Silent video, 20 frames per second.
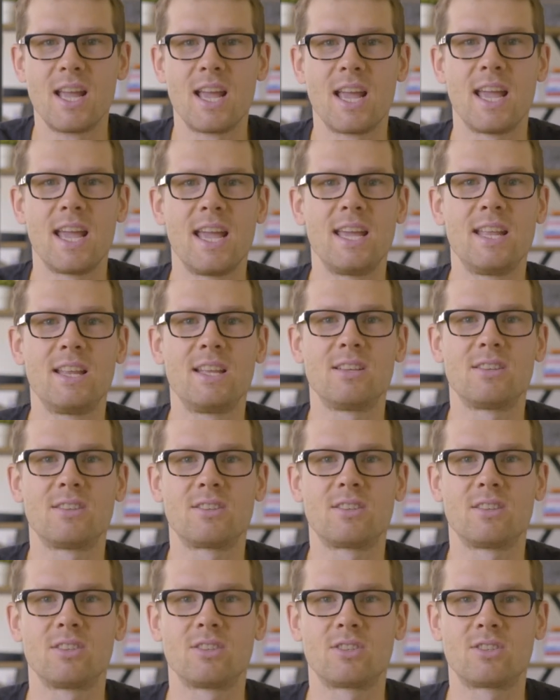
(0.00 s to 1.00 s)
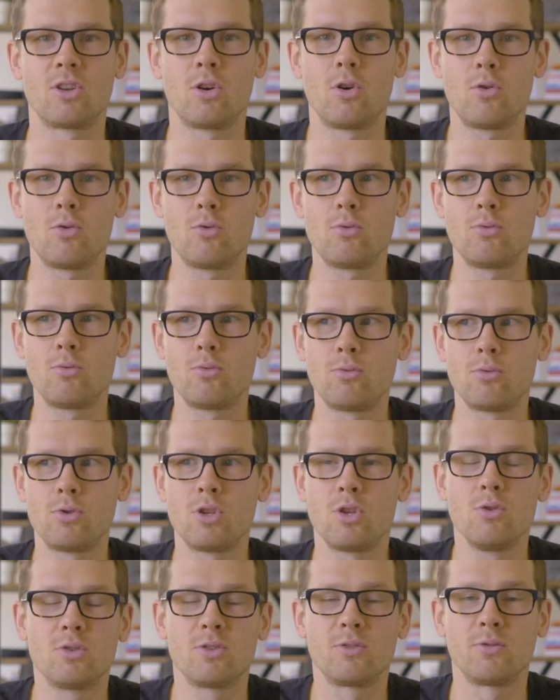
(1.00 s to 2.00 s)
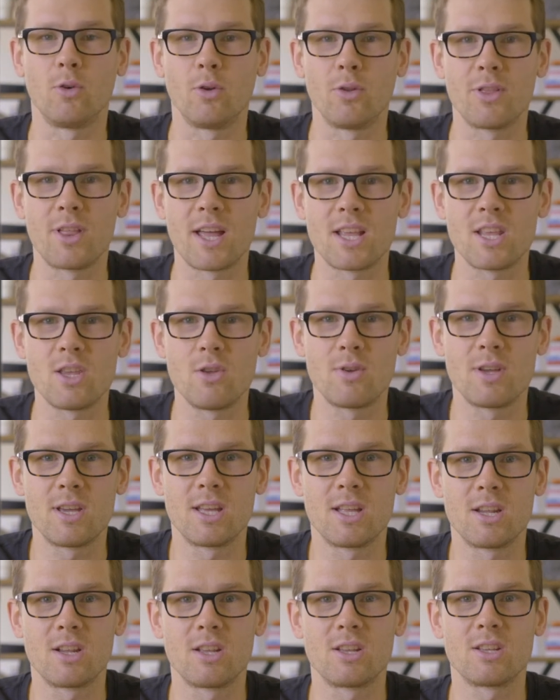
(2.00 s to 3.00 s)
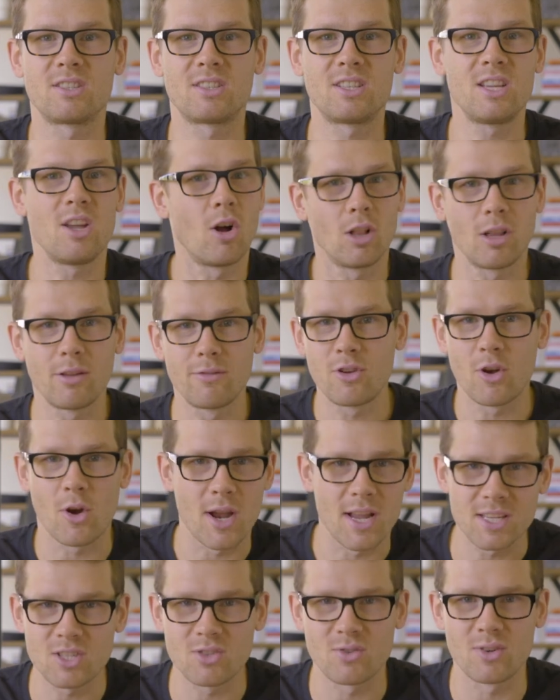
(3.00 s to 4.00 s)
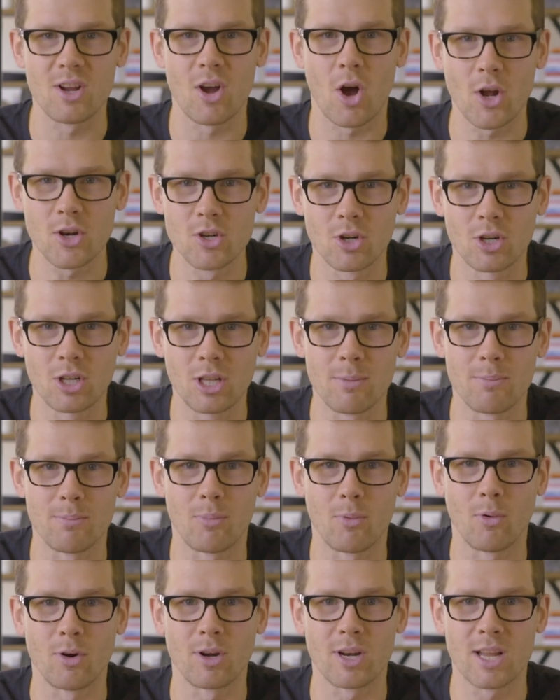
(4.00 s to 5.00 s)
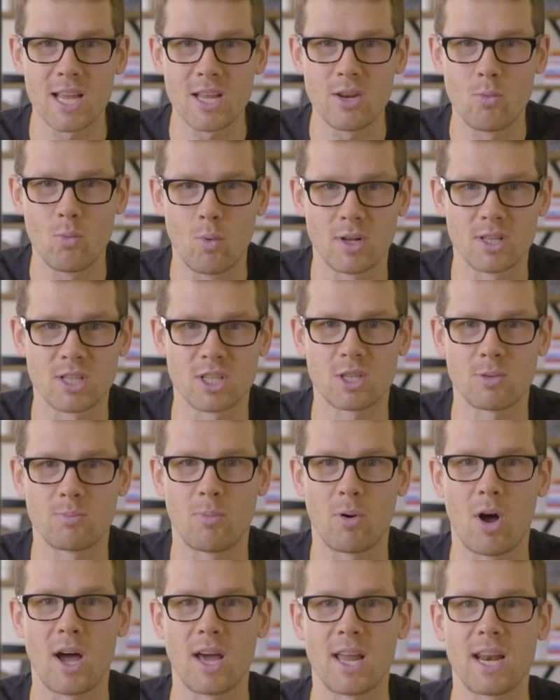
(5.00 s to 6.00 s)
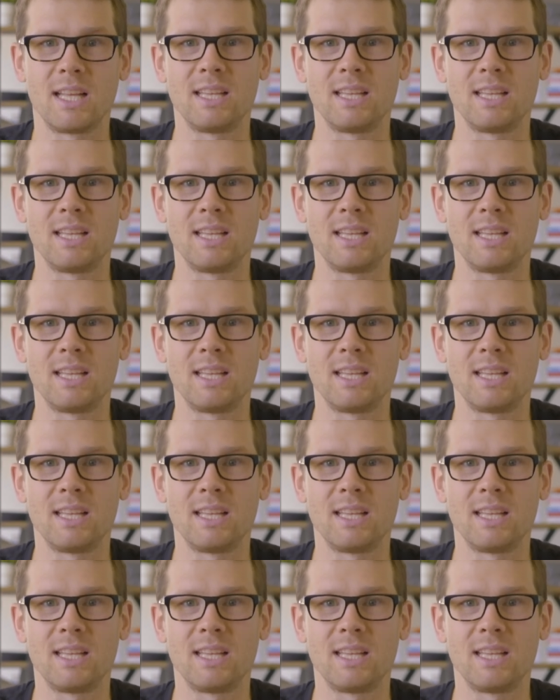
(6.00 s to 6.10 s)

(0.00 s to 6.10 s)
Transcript: It is so useful that you can see all of your history on your clipboard in one spot,